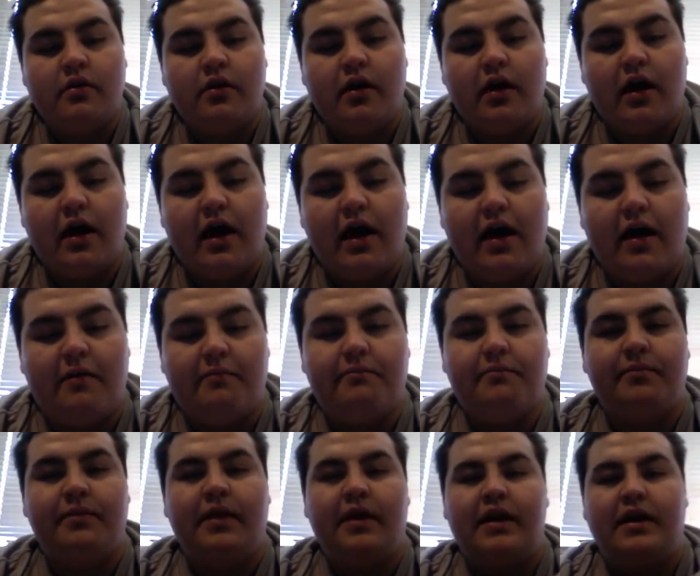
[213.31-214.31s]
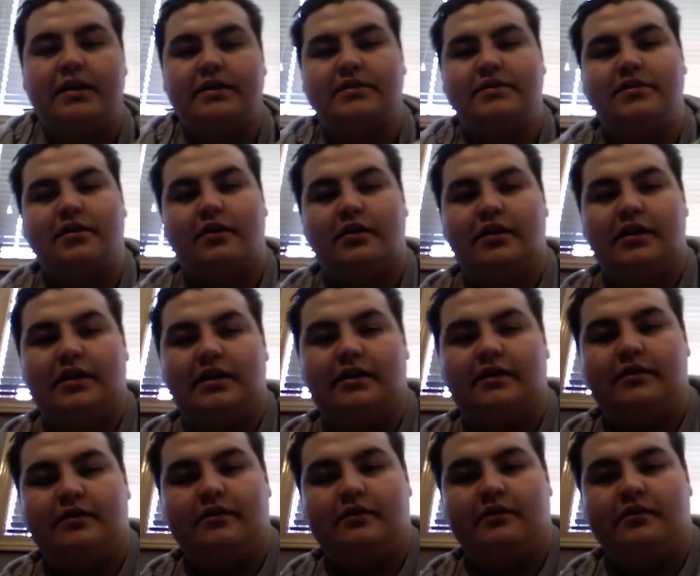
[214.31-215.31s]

and started